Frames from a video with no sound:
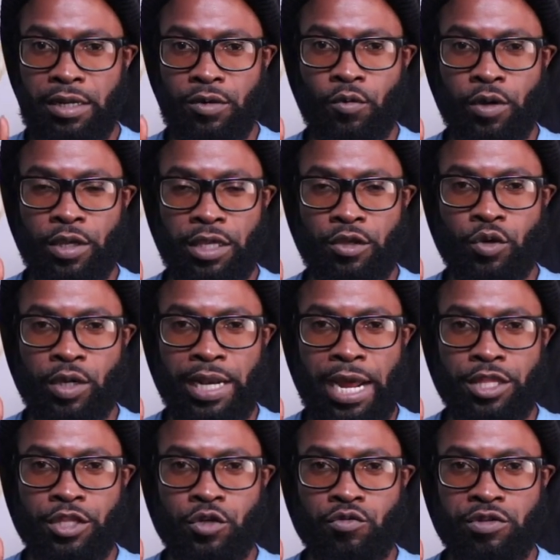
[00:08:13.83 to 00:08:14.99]
we, you
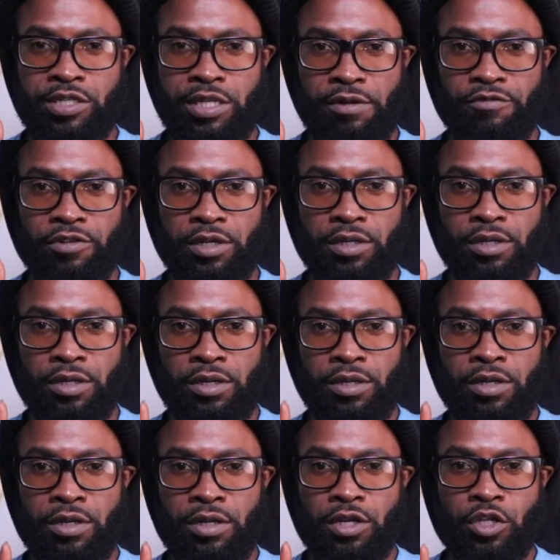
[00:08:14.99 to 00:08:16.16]
cannot use 7
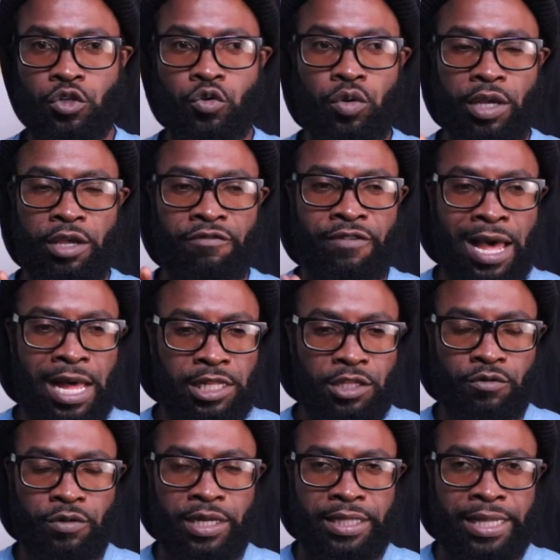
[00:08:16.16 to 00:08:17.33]
you
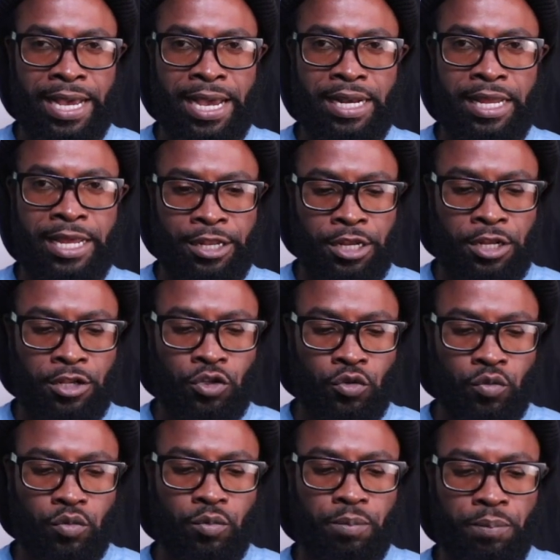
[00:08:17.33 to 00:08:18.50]
evaluate that and then you